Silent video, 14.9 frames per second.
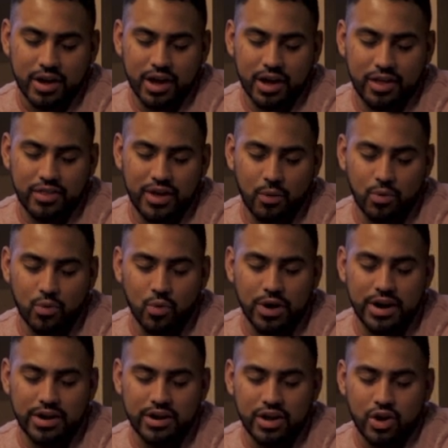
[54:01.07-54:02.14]
that we
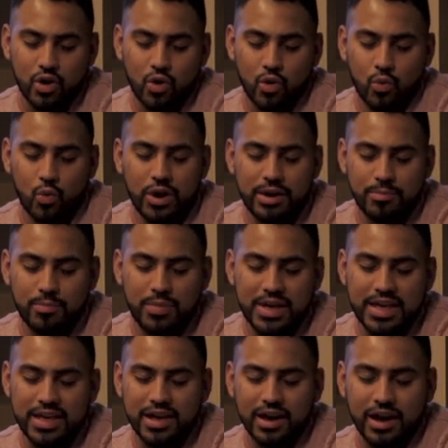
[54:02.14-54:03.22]
wouldn't
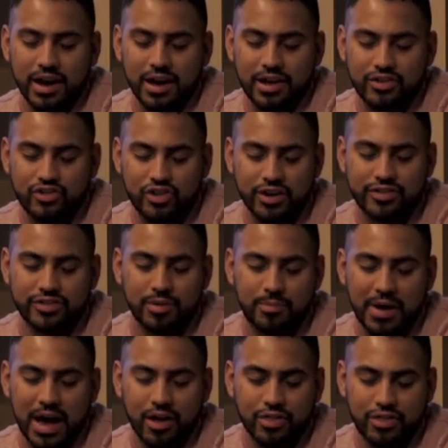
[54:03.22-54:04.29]
be just
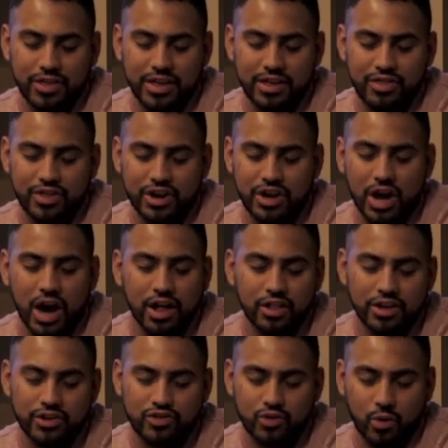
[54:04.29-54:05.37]
about the
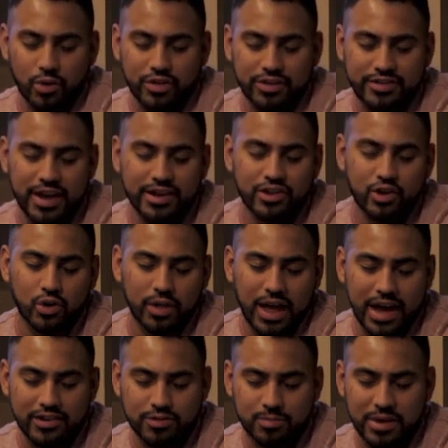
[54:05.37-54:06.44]
knowledge or the technical
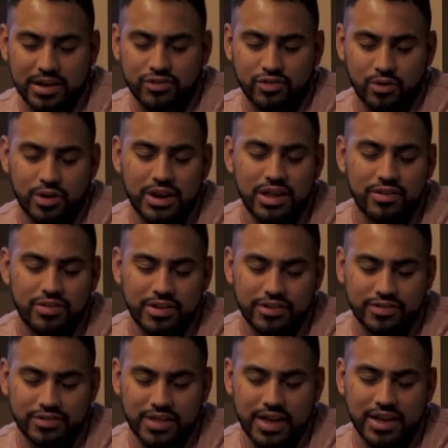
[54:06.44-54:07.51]
aspects or any of
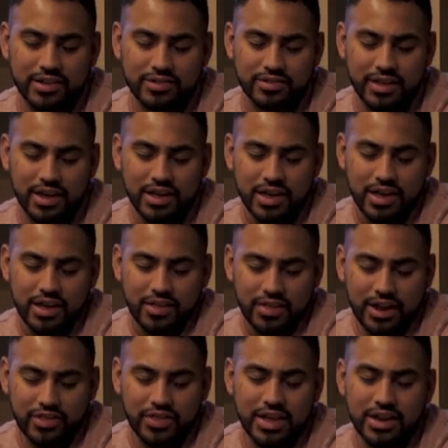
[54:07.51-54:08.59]
these things, that
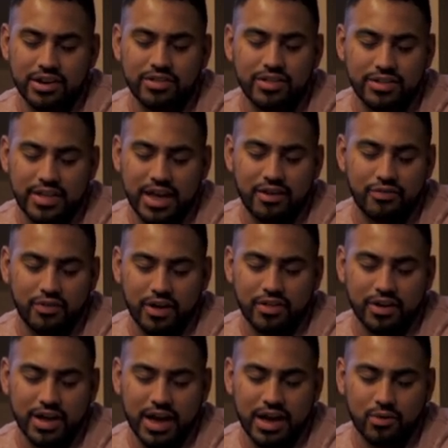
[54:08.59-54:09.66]
at the end of the day,
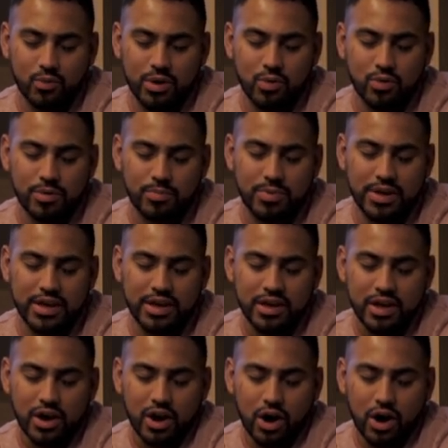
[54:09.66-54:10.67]
Father God, we would be